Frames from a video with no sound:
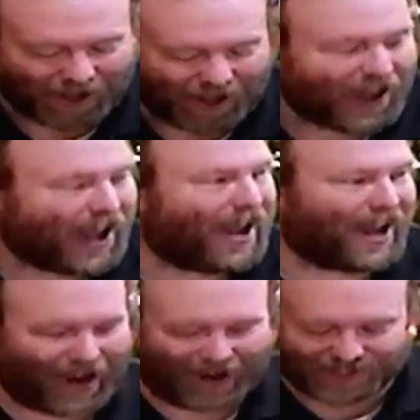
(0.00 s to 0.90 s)

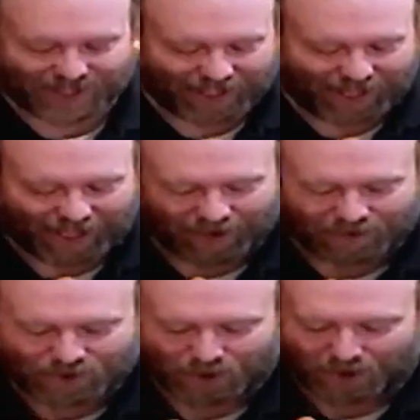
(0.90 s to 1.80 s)
Ahaz, the king
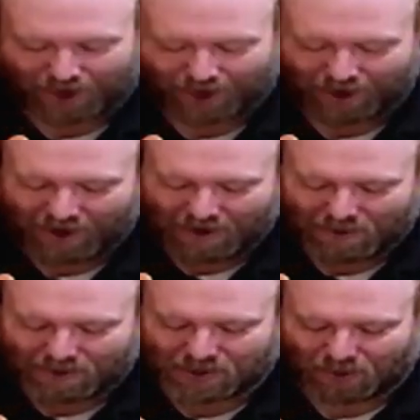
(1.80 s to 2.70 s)
of Judah,
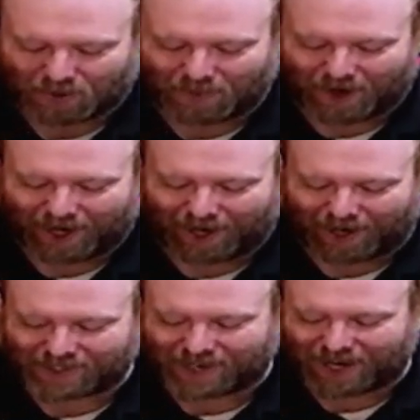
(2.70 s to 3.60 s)
was told by
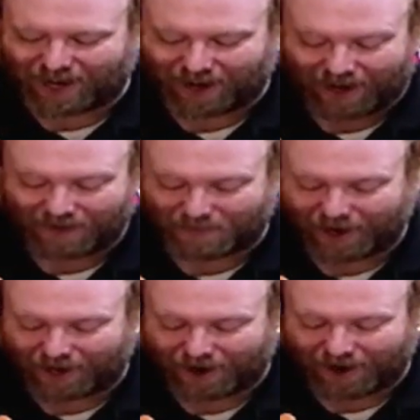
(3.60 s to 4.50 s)
Isaiah and
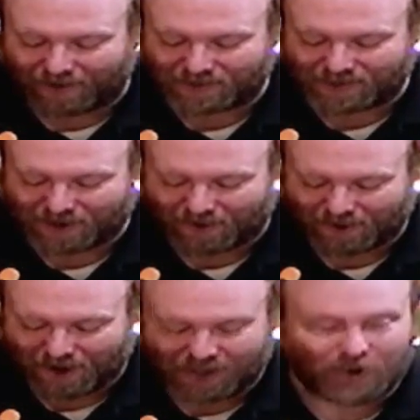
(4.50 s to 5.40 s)
by God
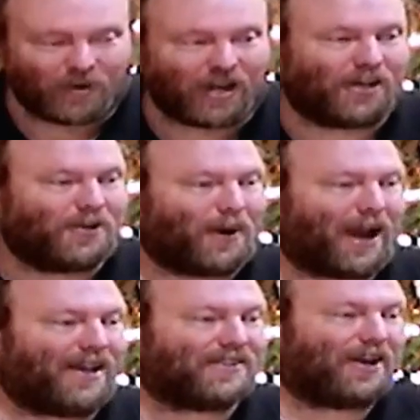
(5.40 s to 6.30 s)
himself, "You need to
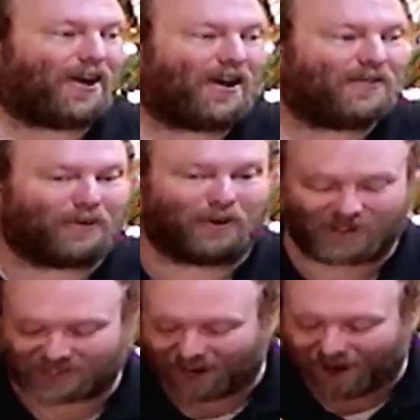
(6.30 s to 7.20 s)
ask God for
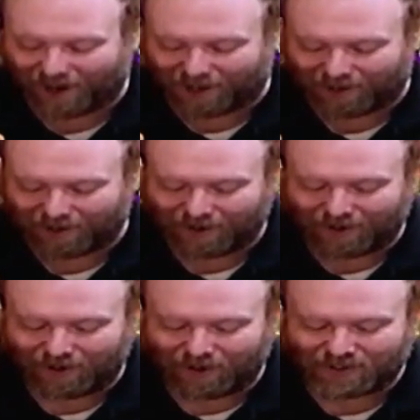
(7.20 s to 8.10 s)
a sign
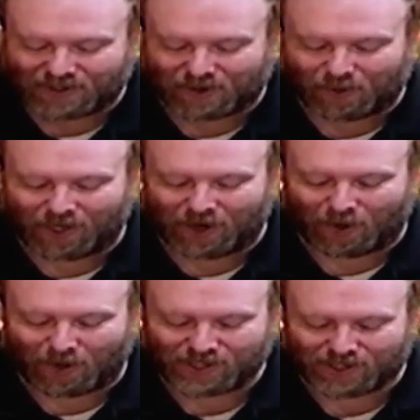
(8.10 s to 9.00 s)
so that we know
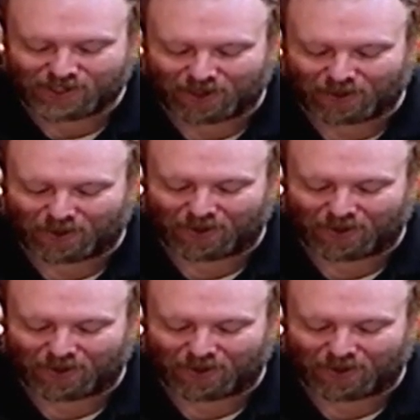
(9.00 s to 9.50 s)
what to do."